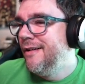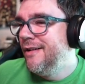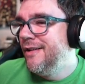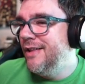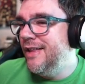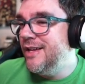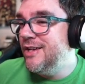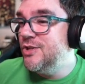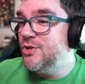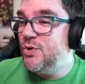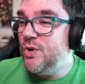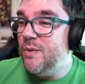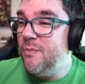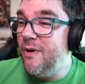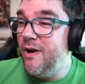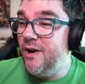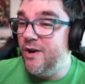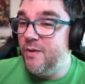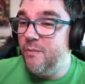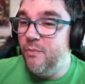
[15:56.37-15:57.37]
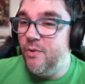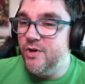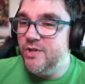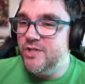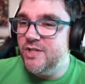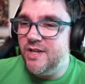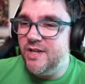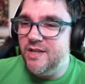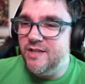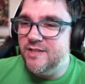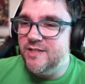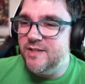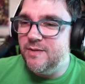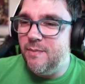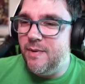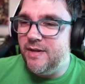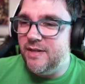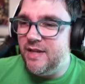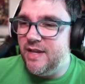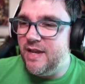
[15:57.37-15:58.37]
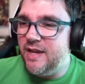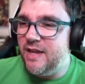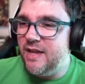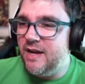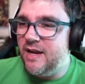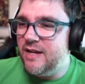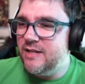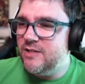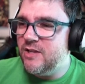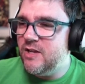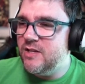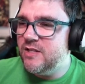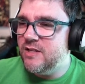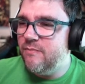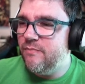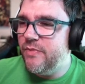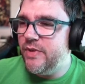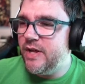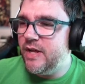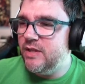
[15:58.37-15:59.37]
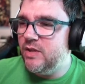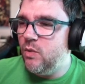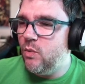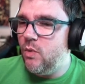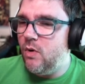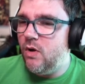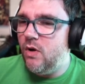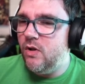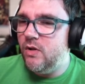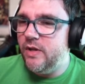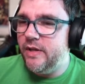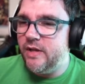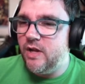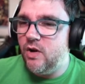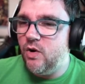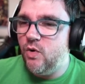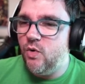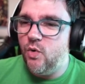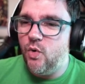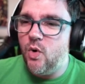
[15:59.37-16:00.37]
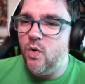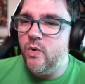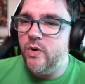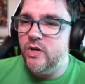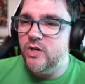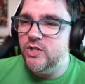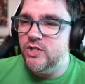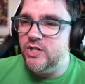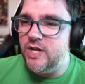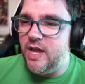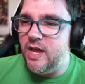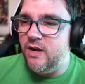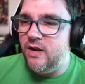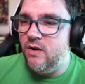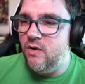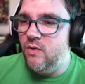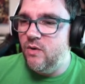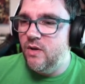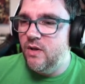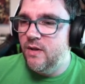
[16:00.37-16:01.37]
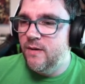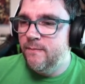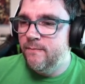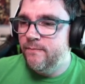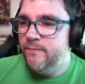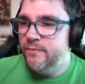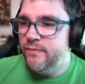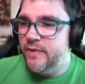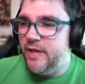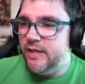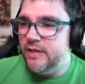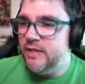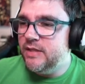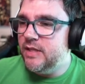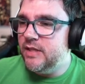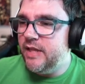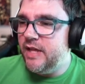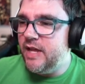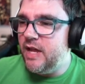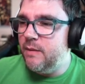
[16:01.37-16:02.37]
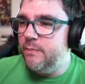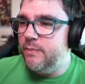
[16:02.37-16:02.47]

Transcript: like tree bark brushed against my leg, and I saw something on the wall like a growing shadow. I lit the lamp,